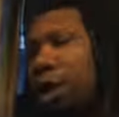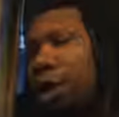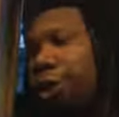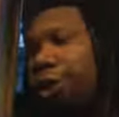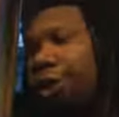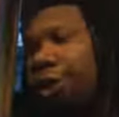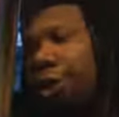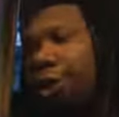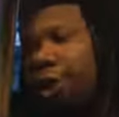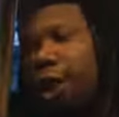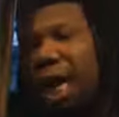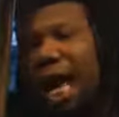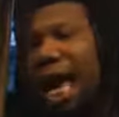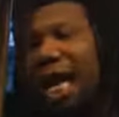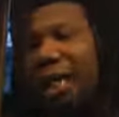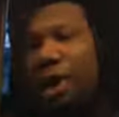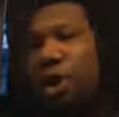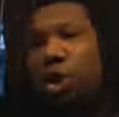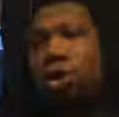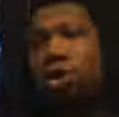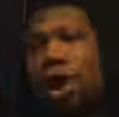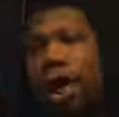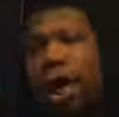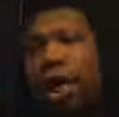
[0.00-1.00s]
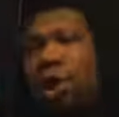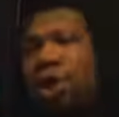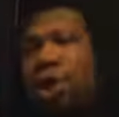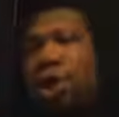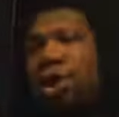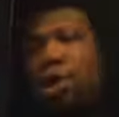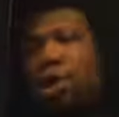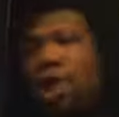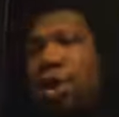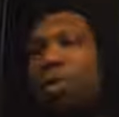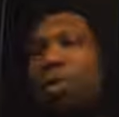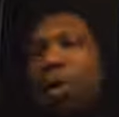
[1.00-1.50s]
the
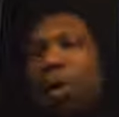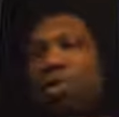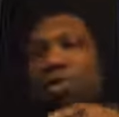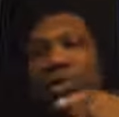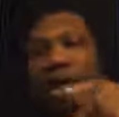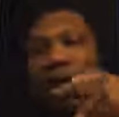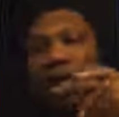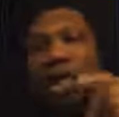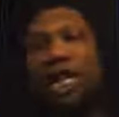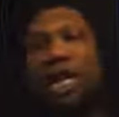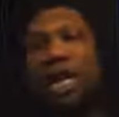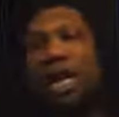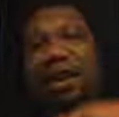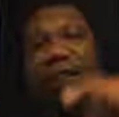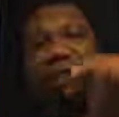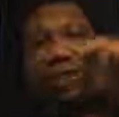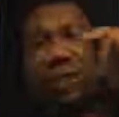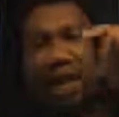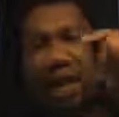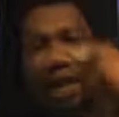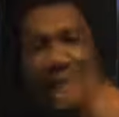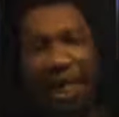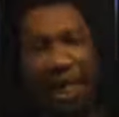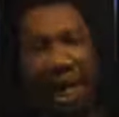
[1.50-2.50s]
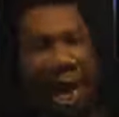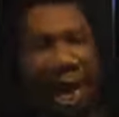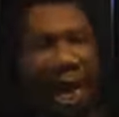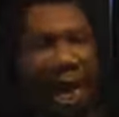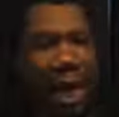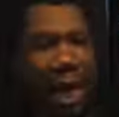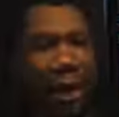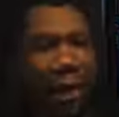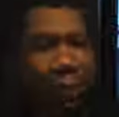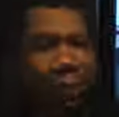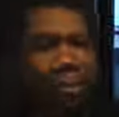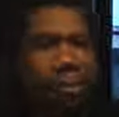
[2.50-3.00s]
education that we receive
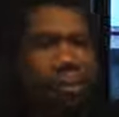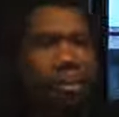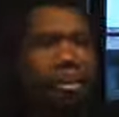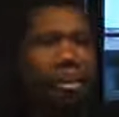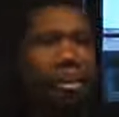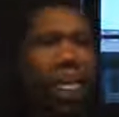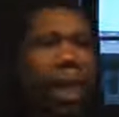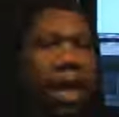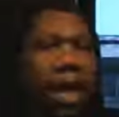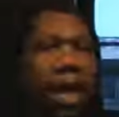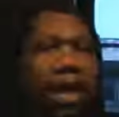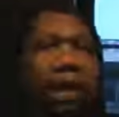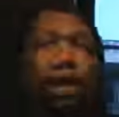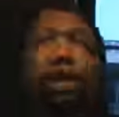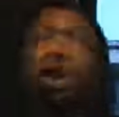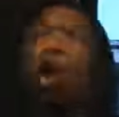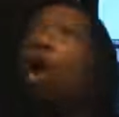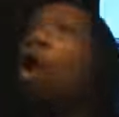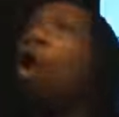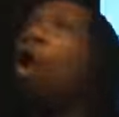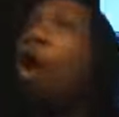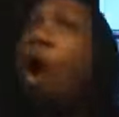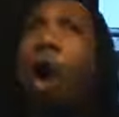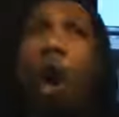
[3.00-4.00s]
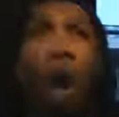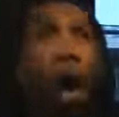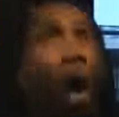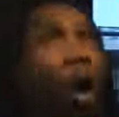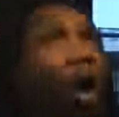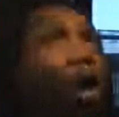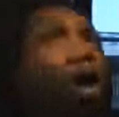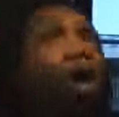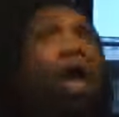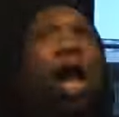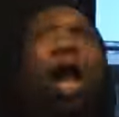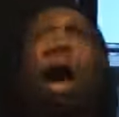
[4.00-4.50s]
today is
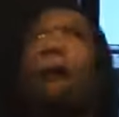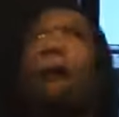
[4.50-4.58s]
all